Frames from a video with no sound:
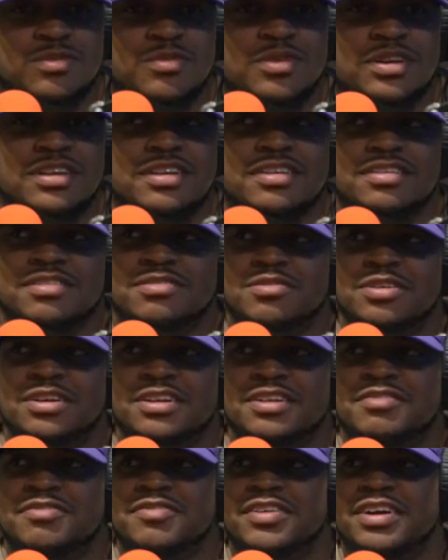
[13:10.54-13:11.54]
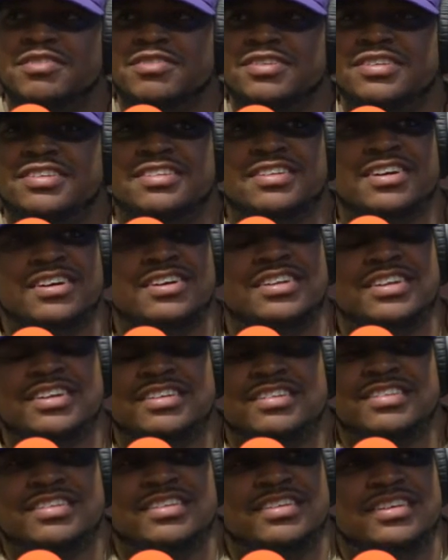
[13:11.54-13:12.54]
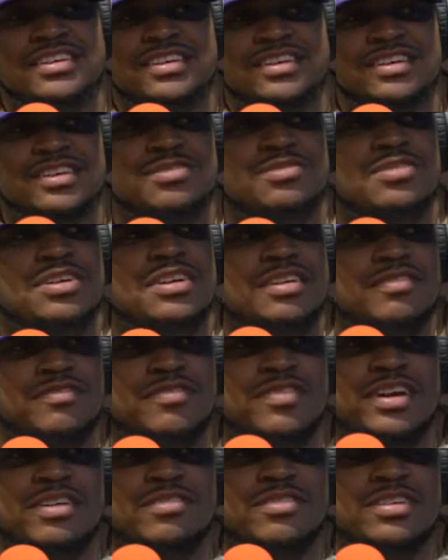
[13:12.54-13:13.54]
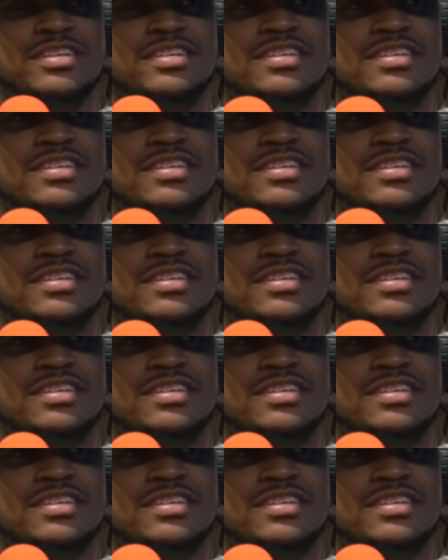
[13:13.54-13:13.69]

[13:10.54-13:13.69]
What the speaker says: One of the favorites, dog. That's one of the favorites.